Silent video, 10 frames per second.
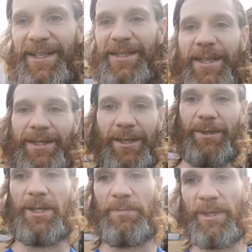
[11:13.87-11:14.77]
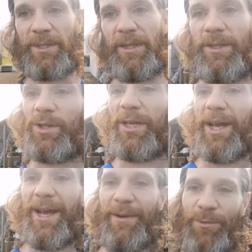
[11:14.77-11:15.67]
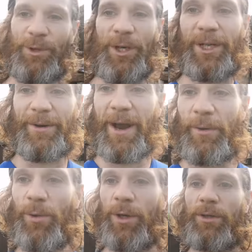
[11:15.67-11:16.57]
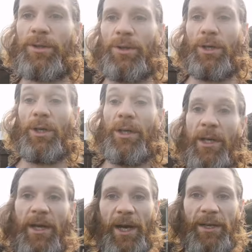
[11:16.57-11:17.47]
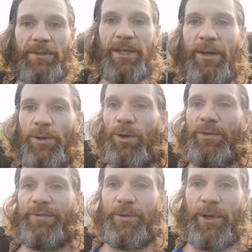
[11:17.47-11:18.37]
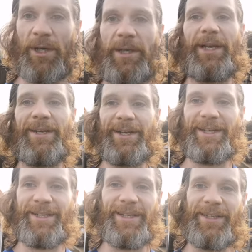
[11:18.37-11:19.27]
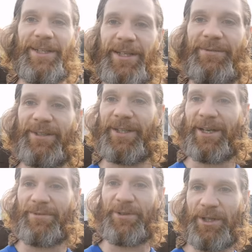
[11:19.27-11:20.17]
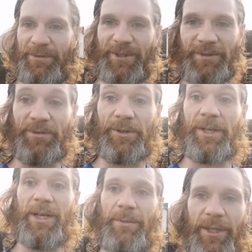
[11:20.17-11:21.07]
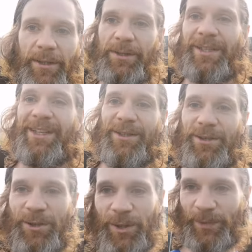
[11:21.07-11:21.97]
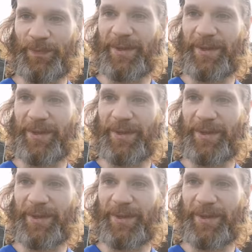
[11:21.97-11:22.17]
sit down, eat biscuits, and ruin all their hard work. So I have started going for a walk at 9 in the evening every evening for 10 minutes. So